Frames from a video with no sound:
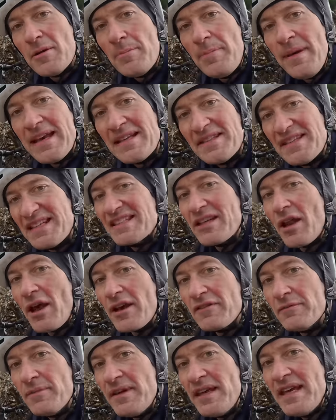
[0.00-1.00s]
the big
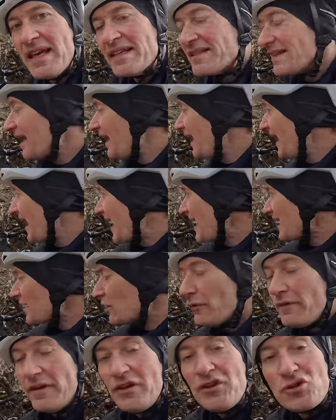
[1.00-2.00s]
dislike for me is a lack
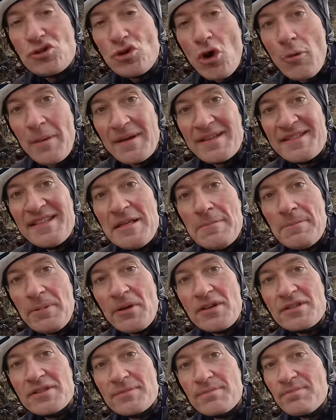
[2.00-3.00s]
of a dropper seat
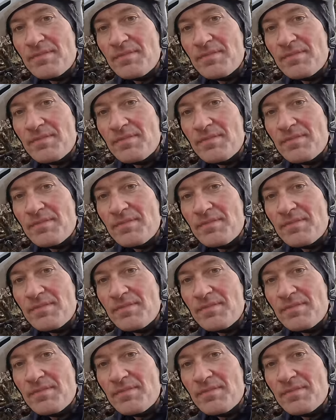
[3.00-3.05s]
post.